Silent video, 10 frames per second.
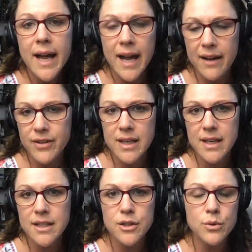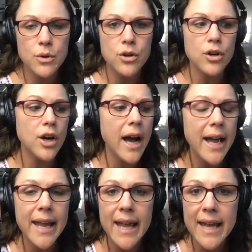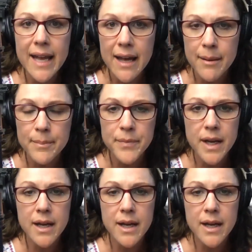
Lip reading: have an eating disorder, or I am,